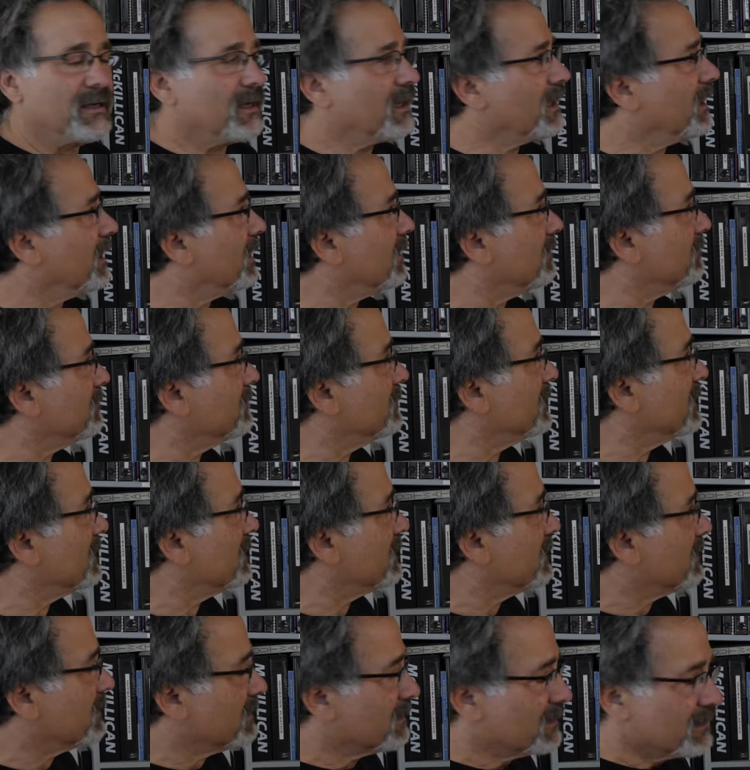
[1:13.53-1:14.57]

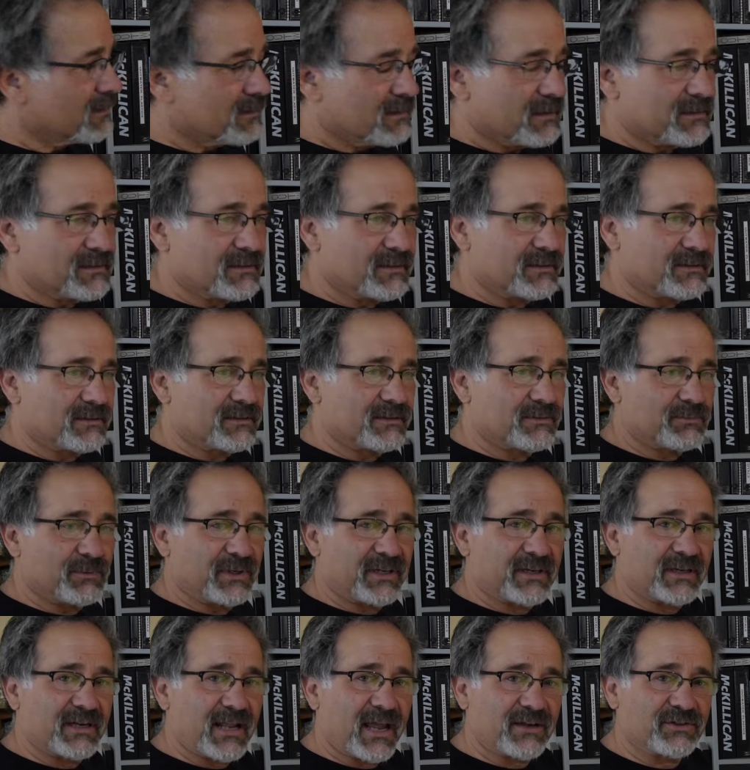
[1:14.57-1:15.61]
We
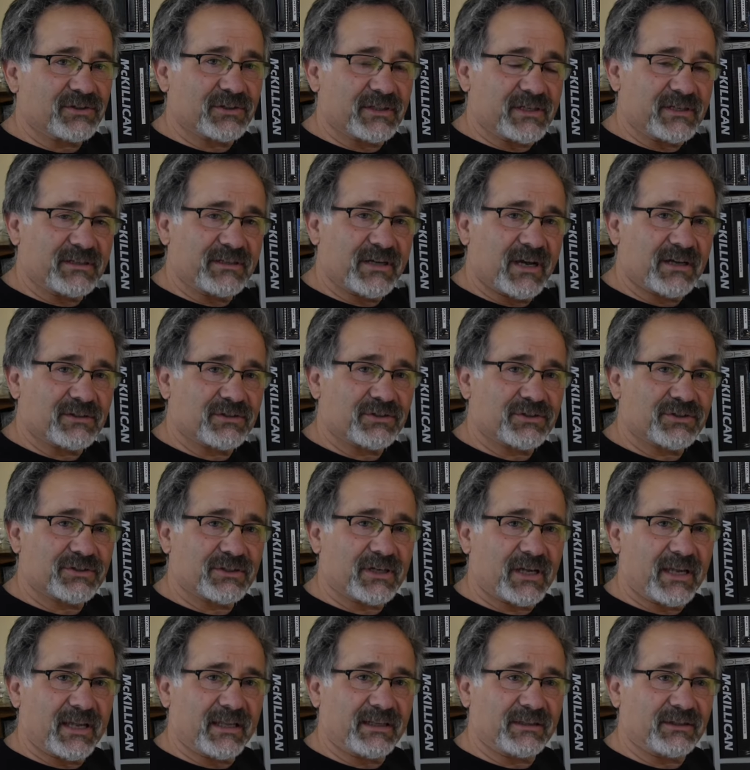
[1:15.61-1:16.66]
can actually touch
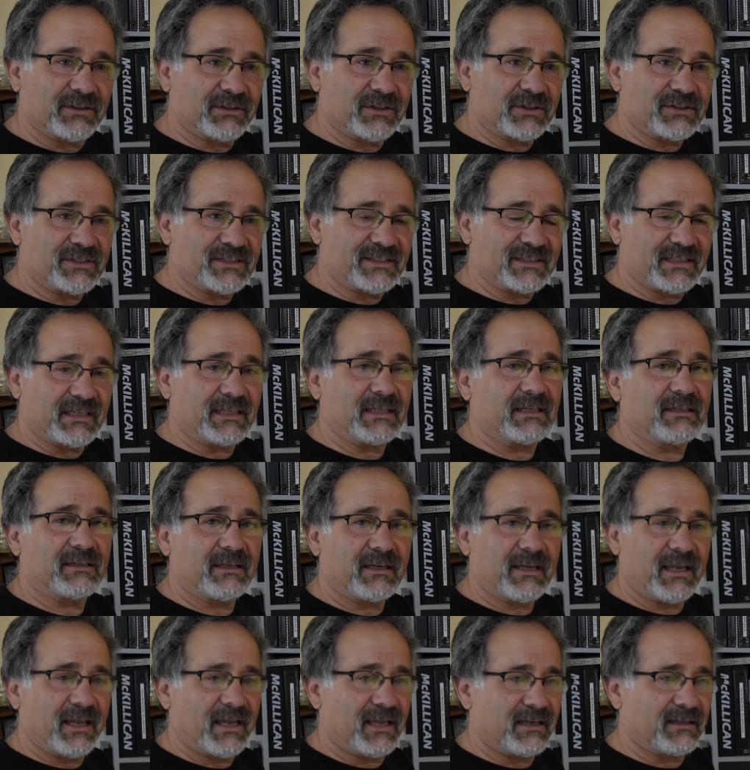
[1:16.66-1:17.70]
and see.
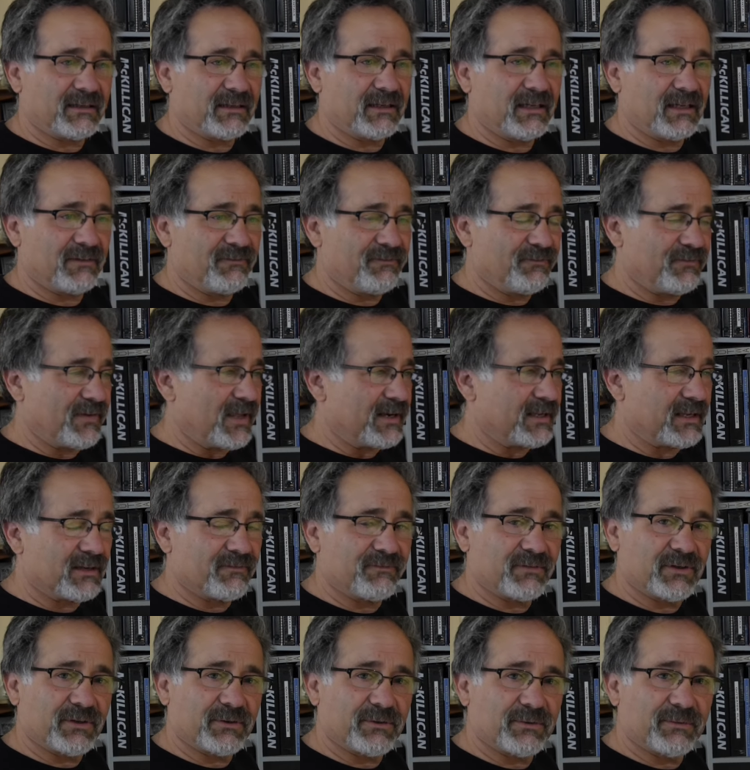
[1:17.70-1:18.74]
And if any
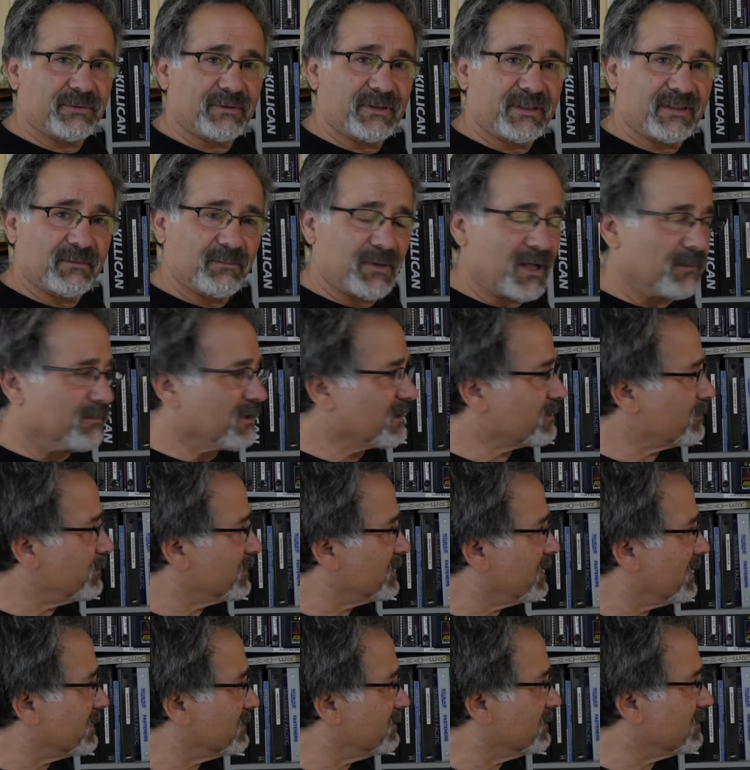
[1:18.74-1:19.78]
of you in the public would
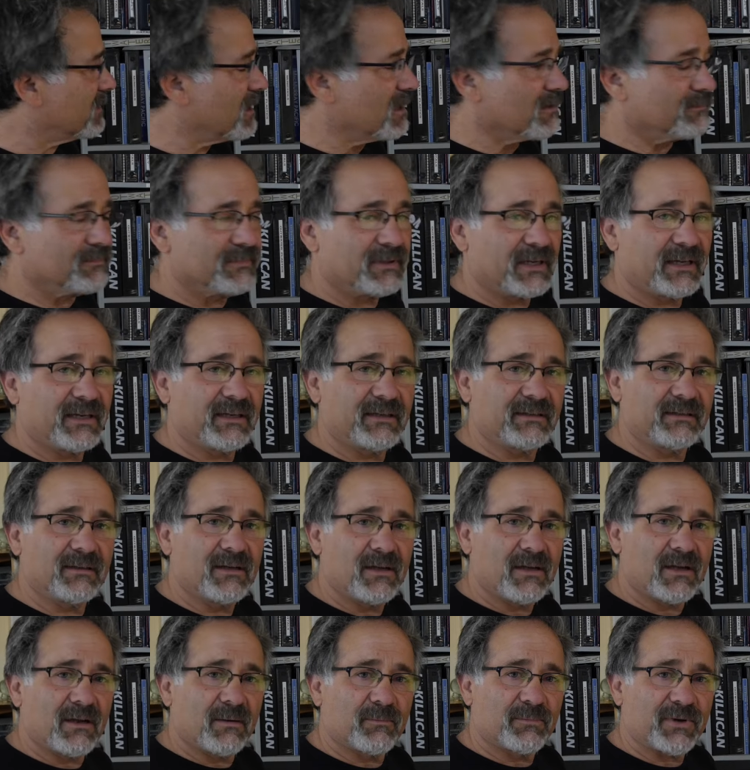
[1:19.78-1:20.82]
like to come and
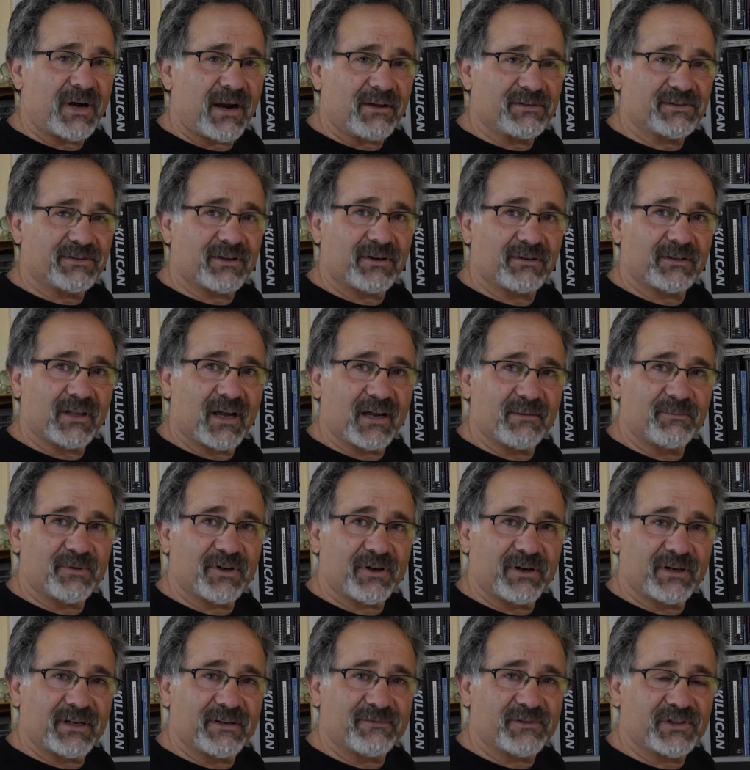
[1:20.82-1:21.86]
browse our
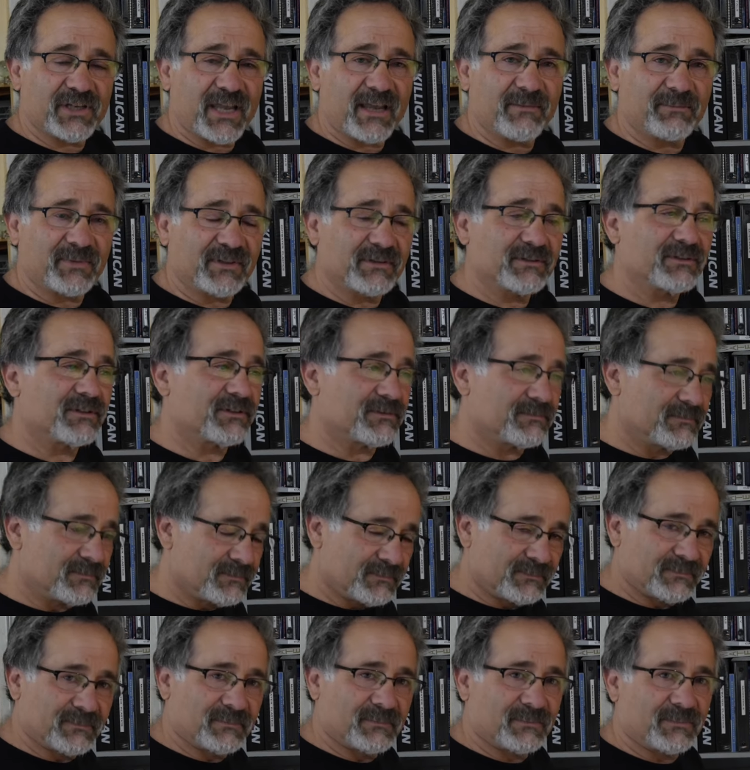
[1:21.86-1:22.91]
library of samples,
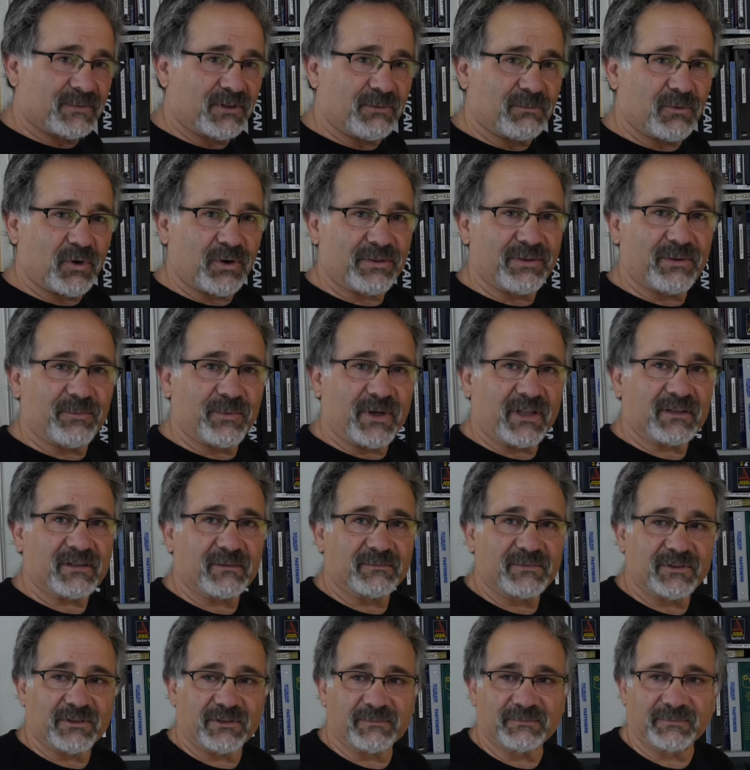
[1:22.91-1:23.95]
you're more than
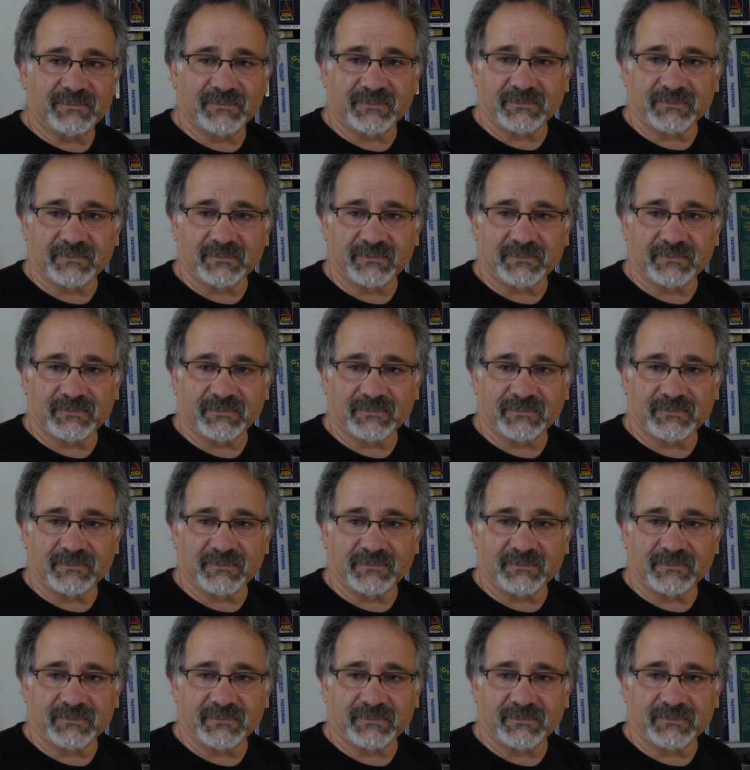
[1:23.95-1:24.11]
welcome to.